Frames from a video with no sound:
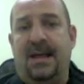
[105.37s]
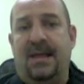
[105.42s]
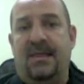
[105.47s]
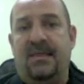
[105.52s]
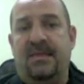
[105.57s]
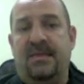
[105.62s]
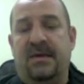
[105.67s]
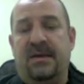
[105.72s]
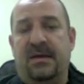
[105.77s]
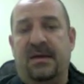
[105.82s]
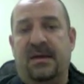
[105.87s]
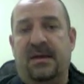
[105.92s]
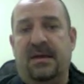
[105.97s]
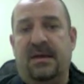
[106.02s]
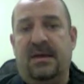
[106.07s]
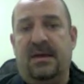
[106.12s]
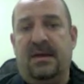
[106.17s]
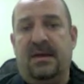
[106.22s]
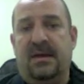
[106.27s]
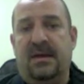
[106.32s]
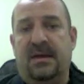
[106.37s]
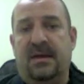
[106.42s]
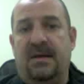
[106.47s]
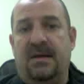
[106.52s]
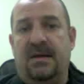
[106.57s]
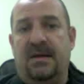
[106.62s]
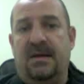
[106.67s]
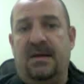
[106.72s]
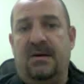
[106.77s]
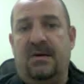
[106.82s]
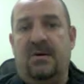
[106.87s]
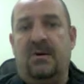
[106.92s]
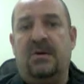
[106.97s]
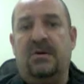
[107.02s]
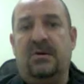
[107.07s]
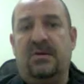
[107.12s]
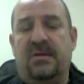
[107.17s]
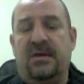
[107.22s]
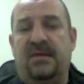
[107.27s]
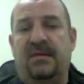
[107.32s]
the
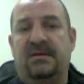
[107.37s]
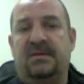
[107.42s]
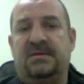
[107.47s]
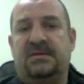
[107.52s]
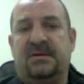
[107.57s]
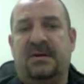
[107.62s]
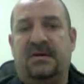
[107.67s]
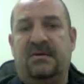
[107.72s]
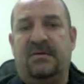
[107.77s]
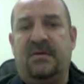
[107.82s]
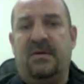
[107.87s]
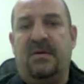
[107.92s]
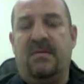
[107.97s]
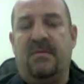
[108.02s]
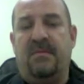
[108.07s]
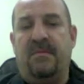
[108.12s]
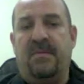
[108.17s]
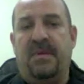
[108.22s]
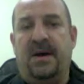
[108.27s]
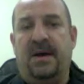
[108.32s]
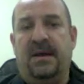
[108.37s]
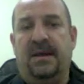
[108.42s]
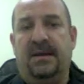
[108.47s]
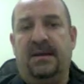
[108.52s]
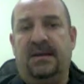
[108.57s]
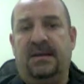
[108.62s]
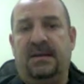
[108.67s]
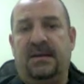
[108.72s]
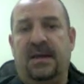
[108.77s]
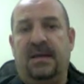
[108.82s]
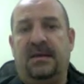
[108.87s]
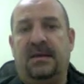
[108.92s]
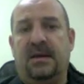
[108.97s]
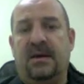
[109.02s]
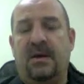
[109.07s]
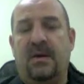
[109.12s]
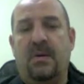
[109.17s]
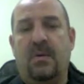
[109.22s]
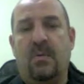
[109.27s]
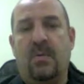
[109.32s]
honor they deserve by
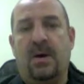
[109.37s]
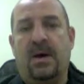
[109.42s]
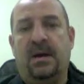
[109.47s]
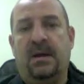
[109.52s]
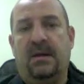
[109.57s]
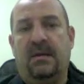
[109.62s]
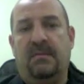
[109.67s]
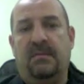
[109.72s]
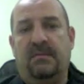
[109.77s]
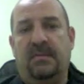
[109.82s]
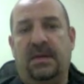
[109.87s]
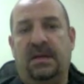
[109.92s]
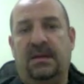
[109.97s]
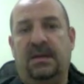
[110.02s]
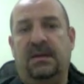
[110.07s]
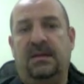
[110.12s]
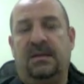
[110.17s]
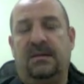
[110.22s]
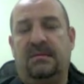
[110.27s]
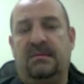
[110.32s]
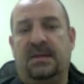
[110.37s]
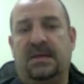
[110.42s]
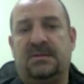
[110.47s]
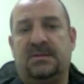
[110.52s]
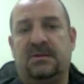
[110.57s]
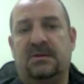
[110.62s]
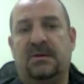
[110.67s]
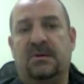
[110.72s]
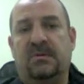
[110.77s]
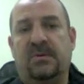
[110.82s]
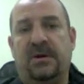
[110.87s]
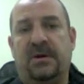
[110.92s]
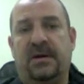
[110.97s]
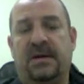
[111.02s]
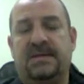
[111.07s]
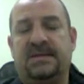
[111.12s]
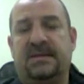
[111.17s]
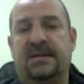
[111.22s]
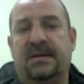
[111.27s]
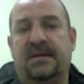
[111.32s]
taking 1 minute, that's all we're
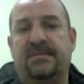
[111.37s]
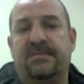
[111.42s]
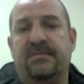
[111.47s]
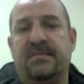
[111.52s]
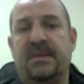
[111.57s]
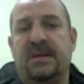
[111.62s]
asking,